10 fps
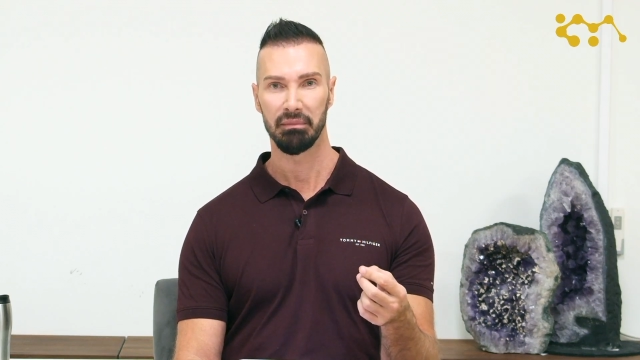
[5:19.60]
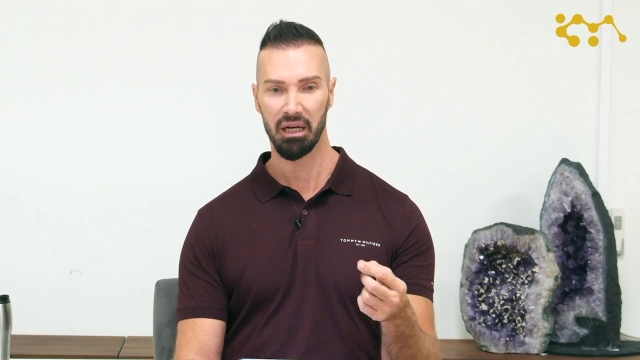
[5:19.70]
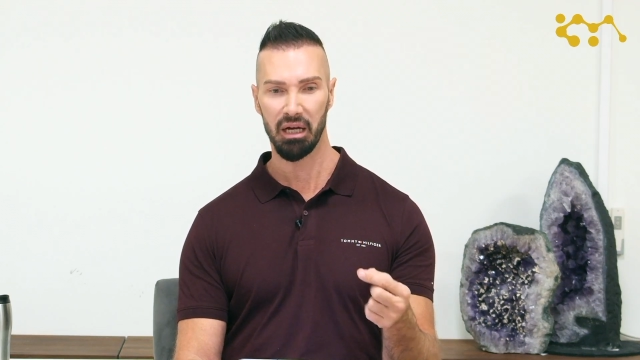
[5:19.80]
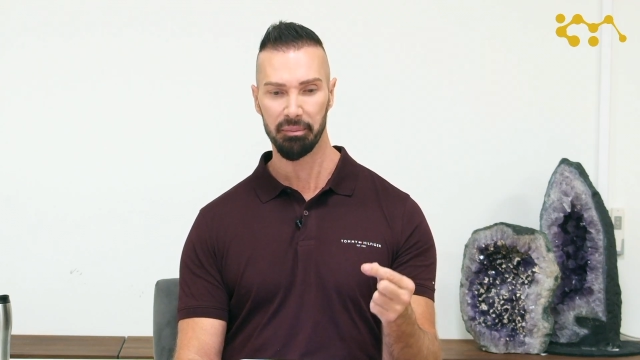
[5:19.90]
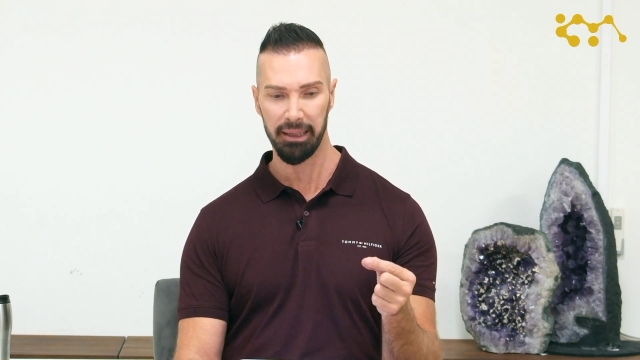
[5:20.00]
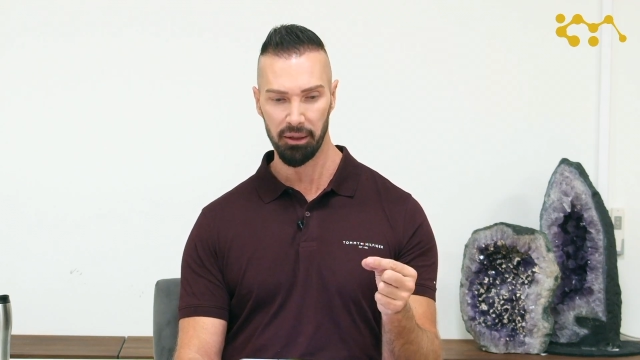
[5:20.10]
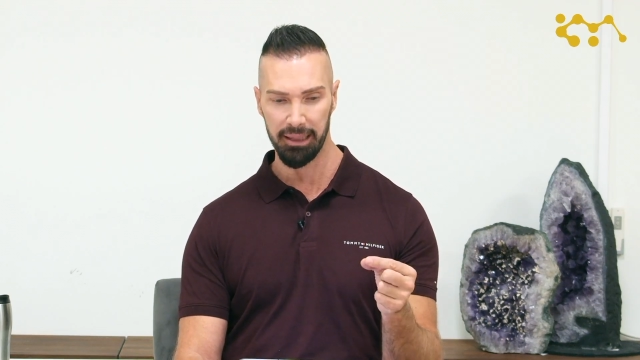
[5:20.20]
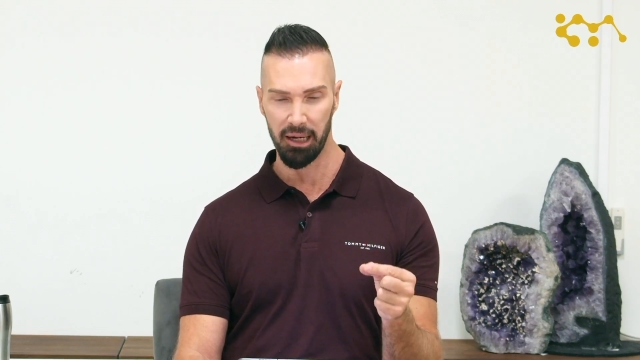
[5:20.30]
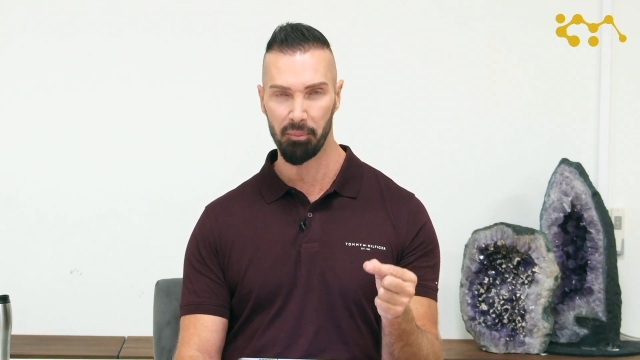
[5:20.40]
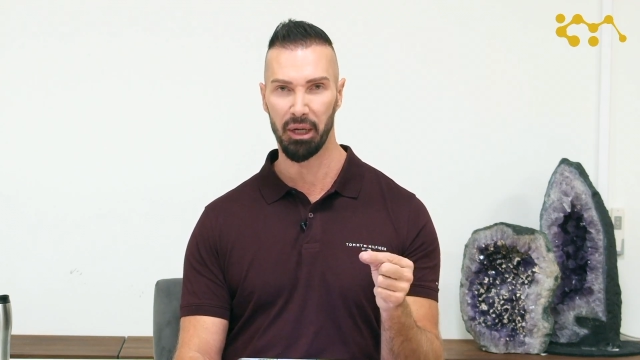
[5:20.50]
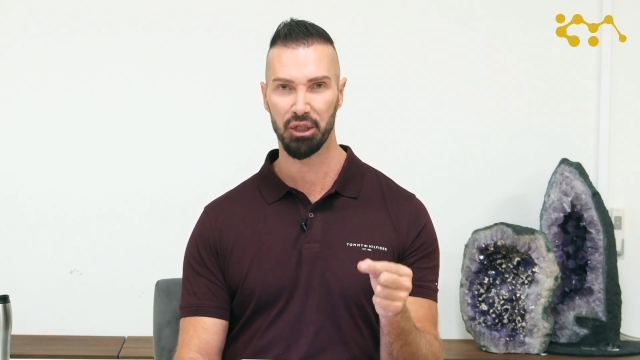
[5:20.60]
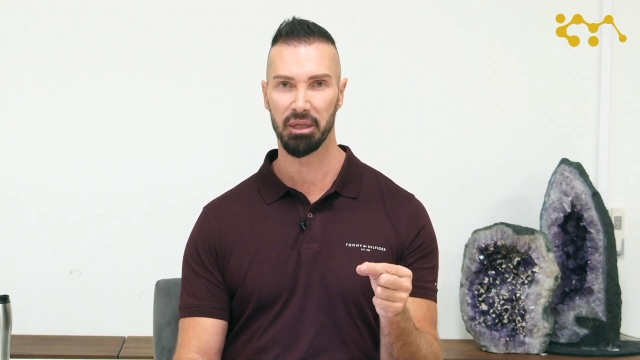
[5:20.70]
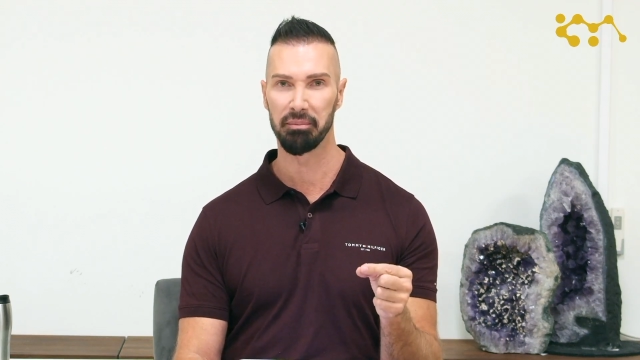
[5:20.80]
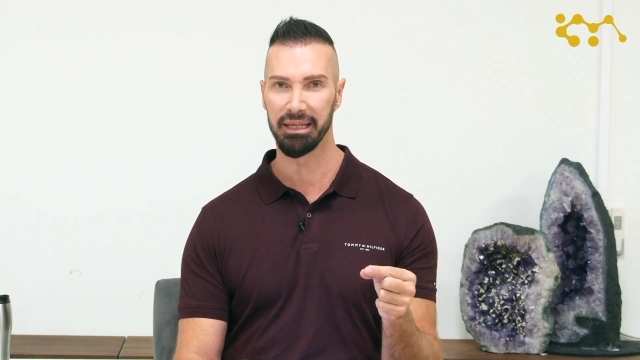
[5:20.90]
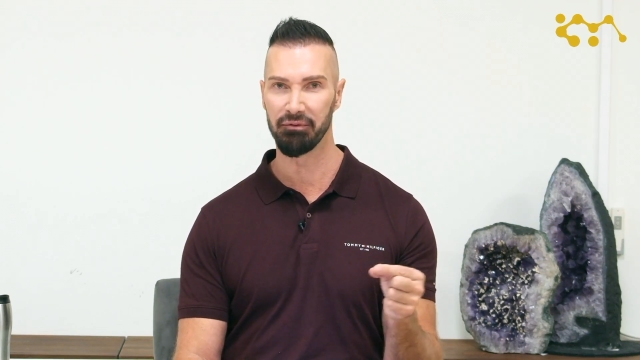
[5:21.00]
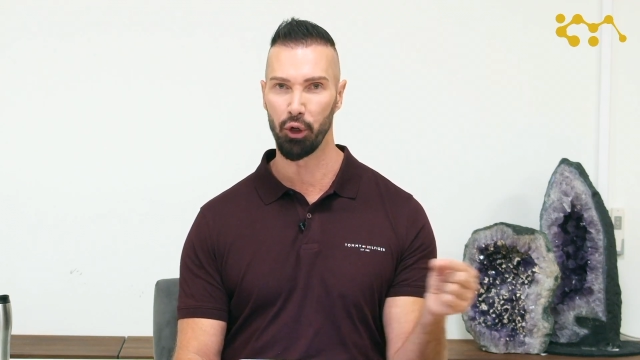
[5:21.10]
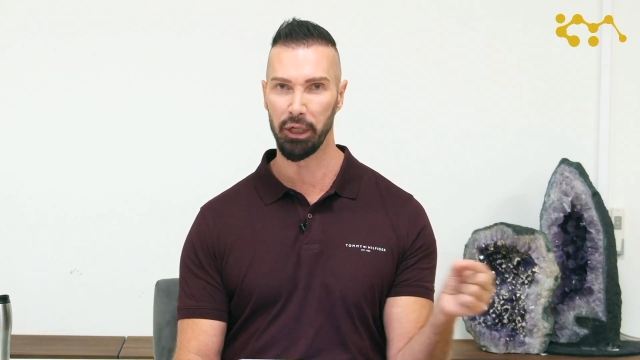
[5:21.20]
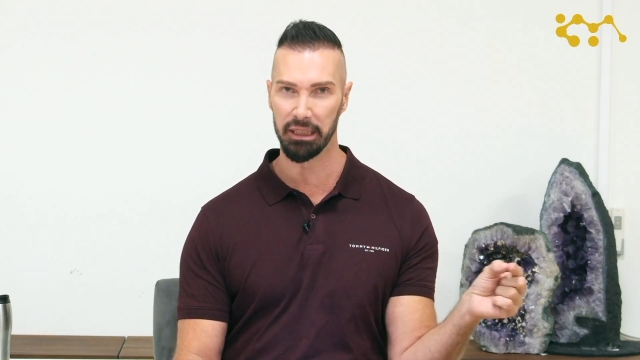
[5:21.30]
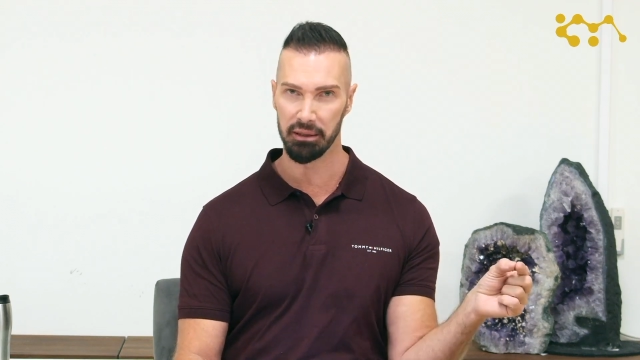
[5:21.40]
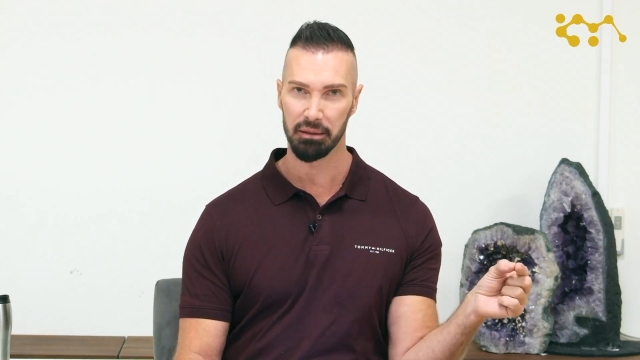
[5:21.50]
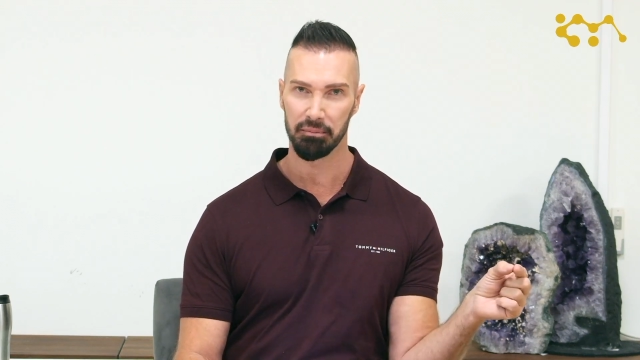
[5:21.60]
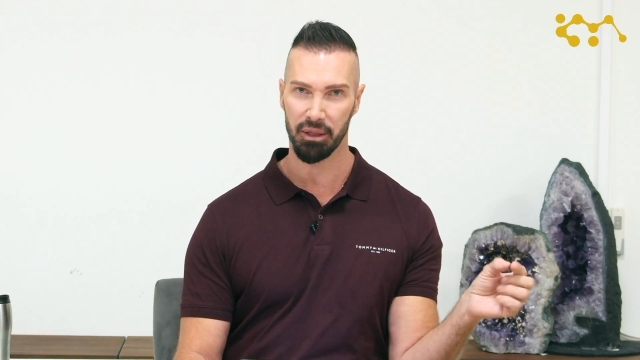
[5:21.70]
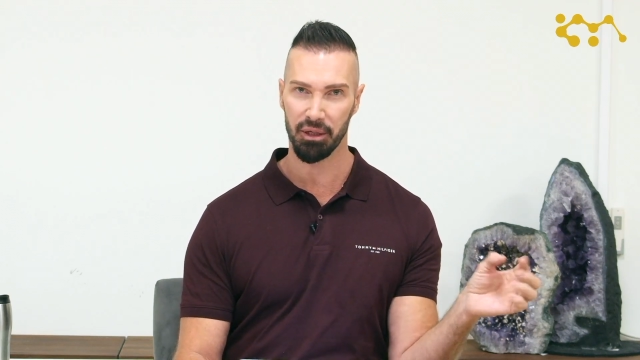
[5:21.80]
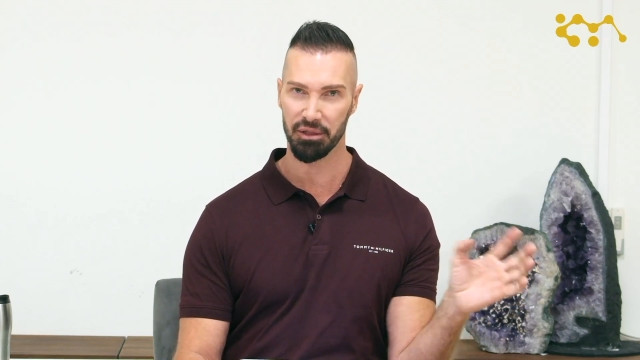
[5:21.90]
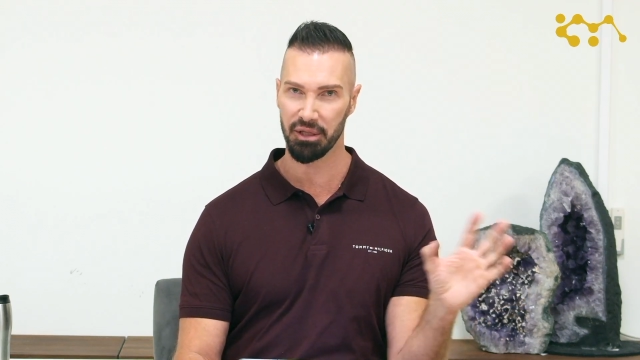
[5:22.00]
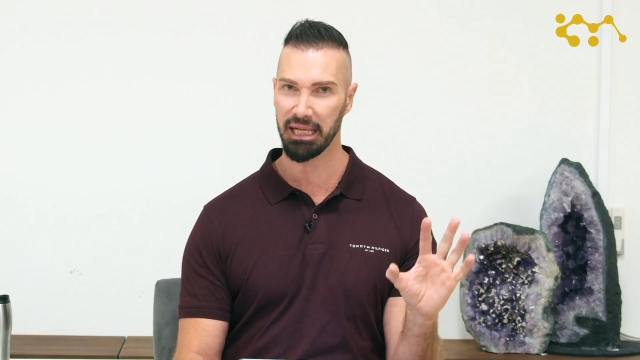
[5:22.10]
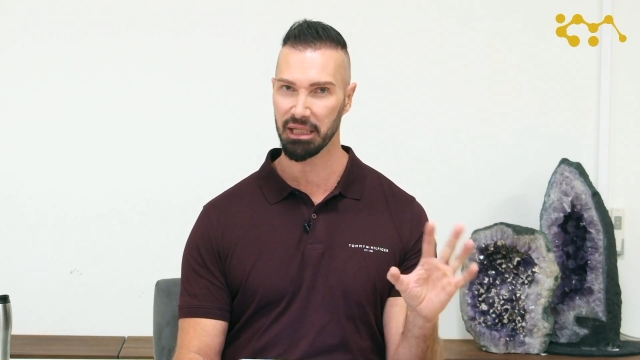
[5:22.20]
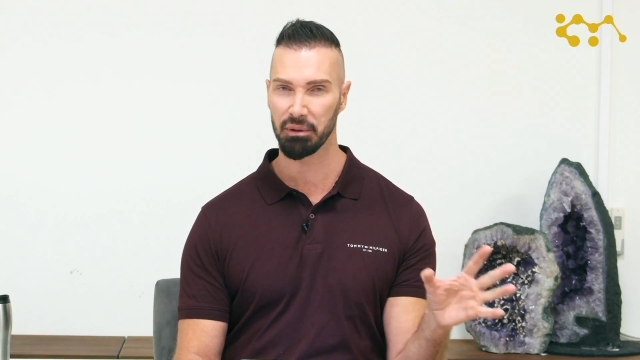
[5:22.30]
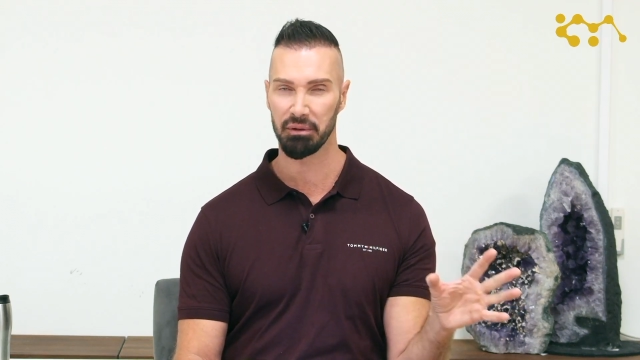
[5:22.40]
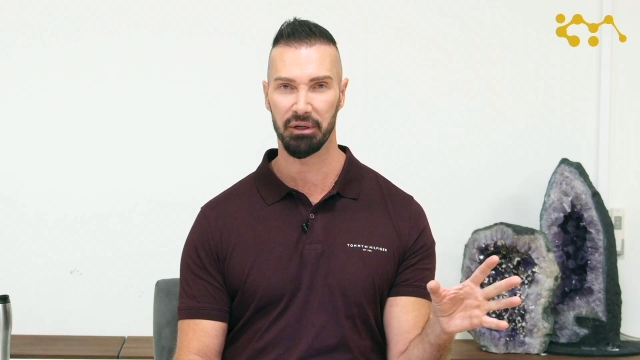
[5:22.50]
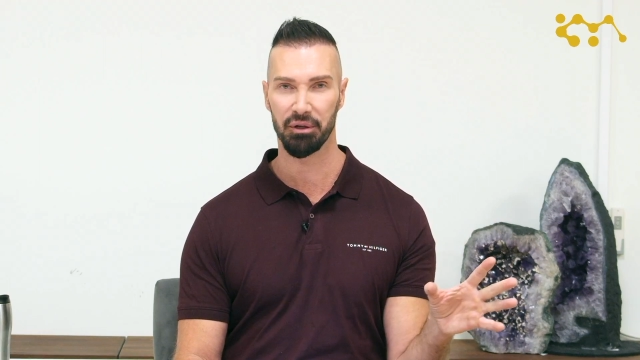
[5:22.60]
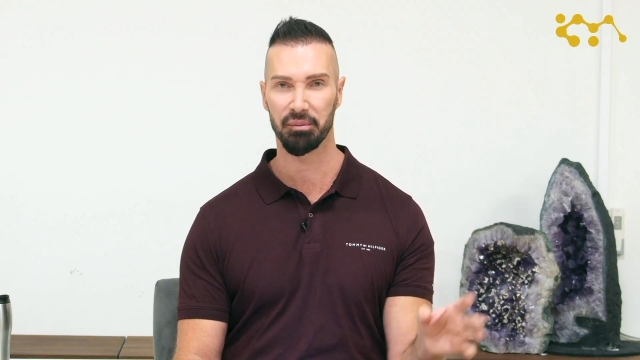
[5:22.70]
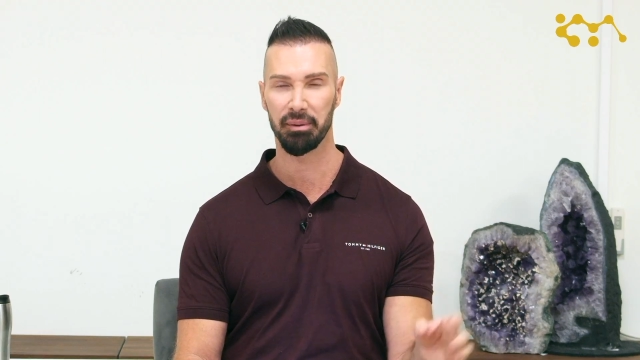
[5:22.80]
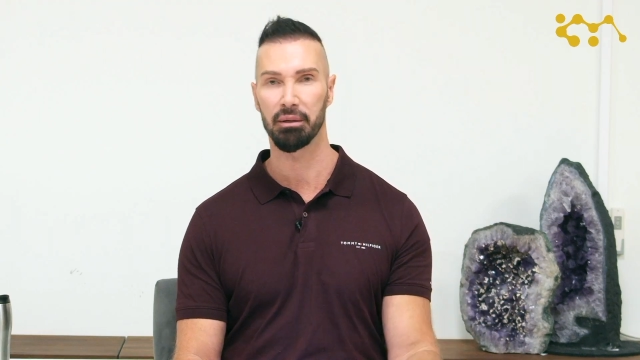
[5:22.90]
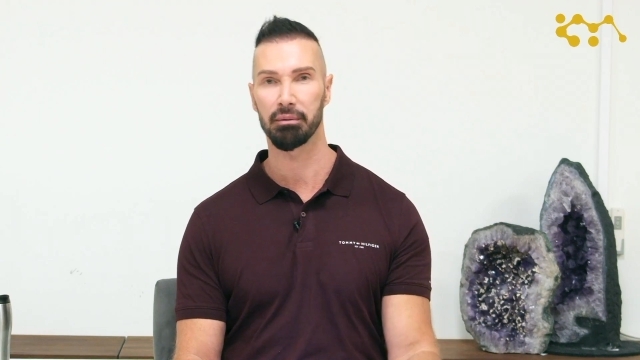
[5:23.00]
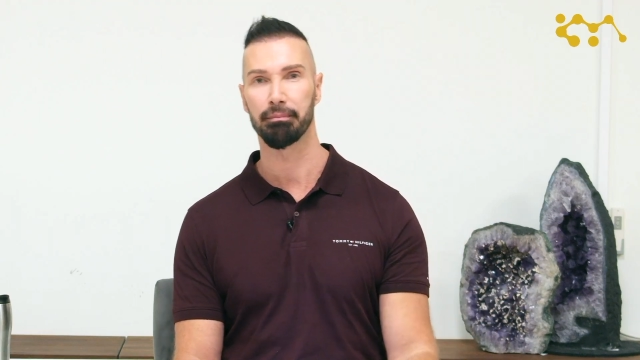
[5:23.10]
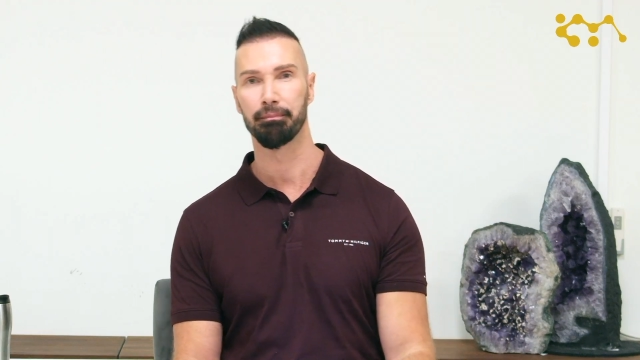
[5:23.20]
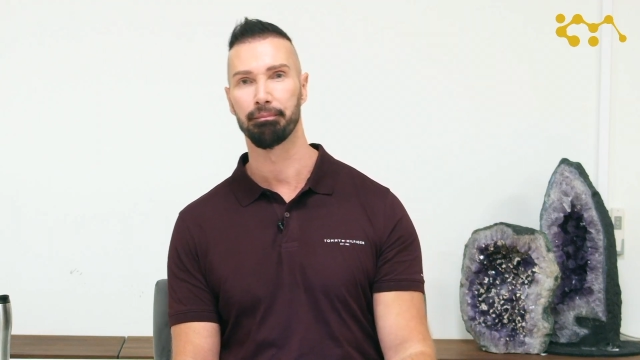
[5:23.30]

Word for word: Not about how much can be avoided, because that's what fear is about.